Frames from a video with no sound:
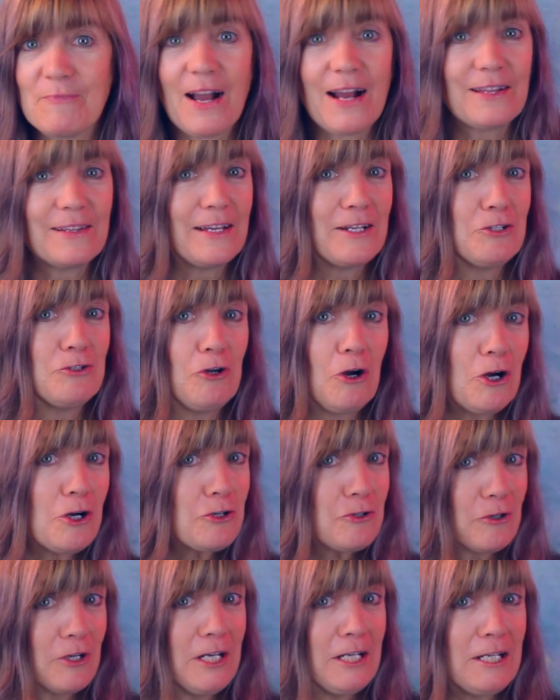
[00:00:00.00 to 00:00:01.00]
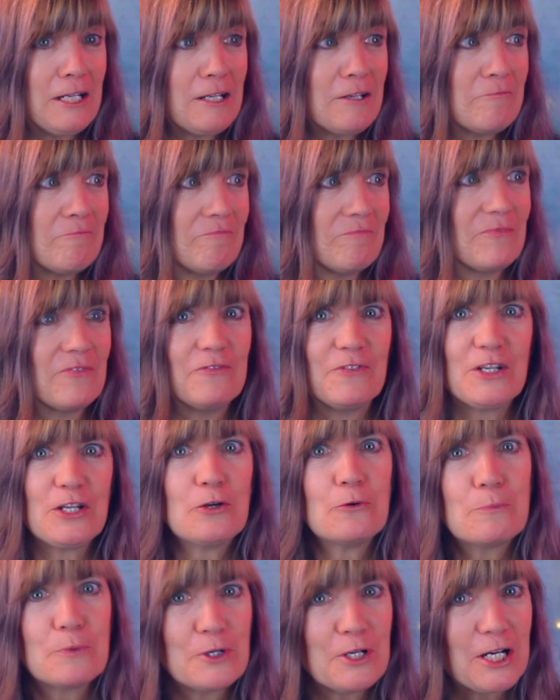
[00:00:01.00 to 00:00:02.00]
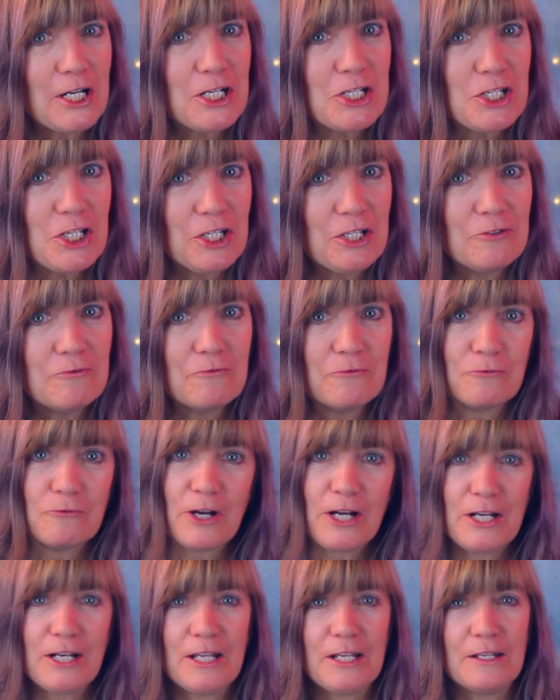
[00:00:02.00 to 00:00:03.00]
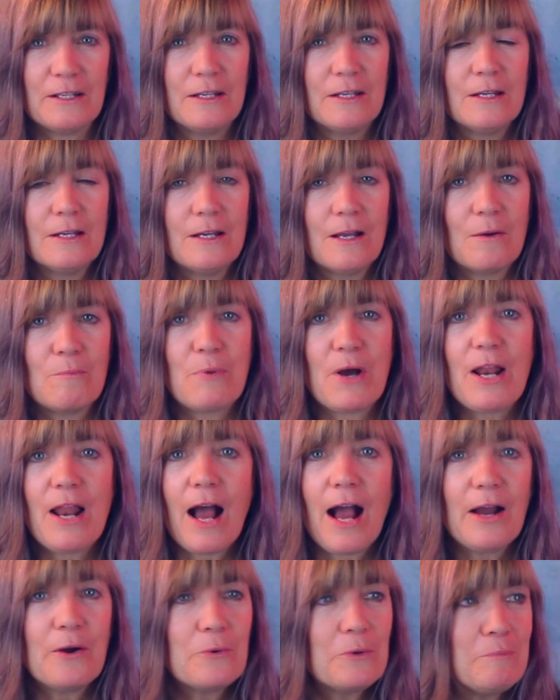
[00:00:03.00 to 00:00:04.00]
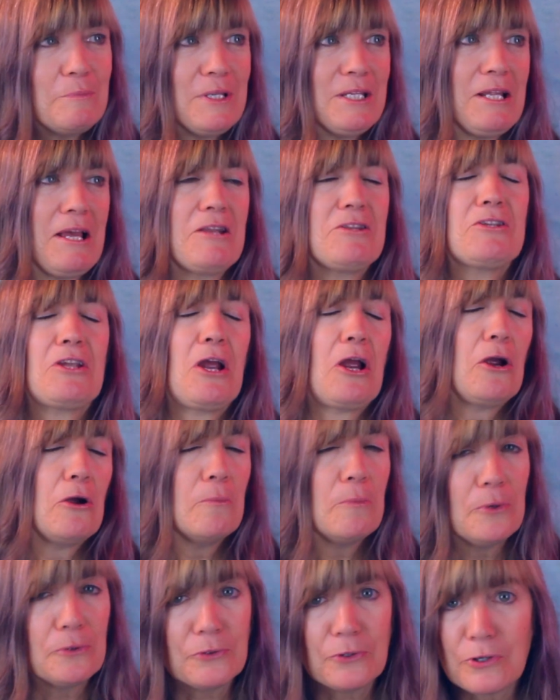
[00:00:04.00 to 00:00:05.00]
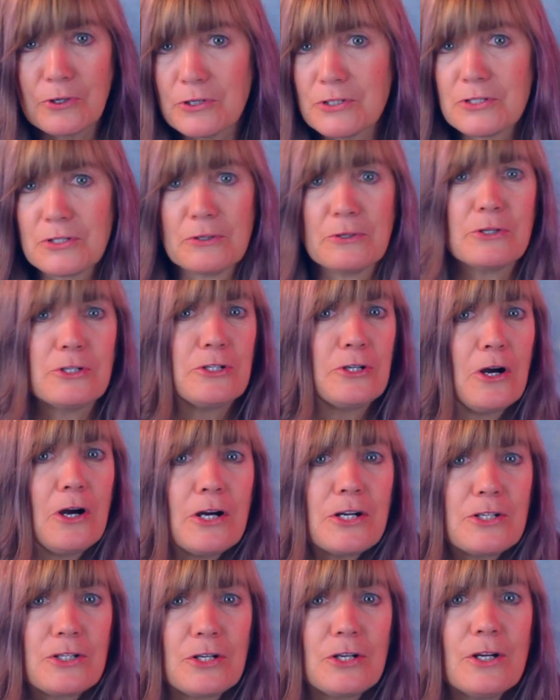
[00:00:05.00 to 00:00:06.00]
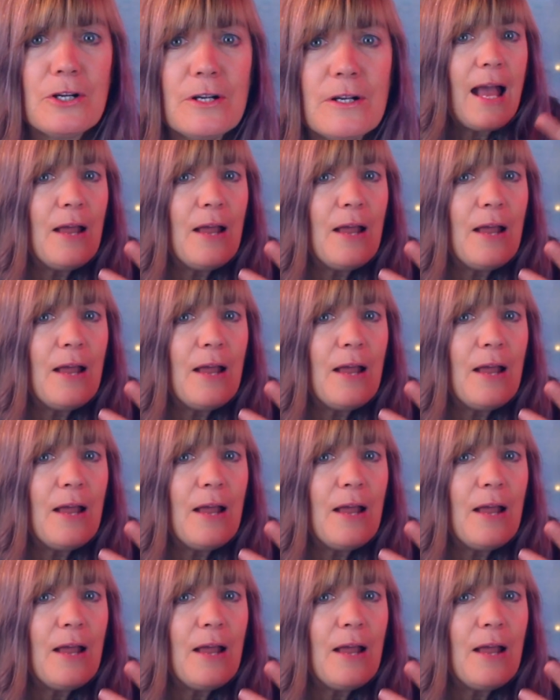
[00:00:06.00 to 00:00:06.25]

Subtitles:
I like dog training, video production, writing, but I would be a terrible nurse or a doctor.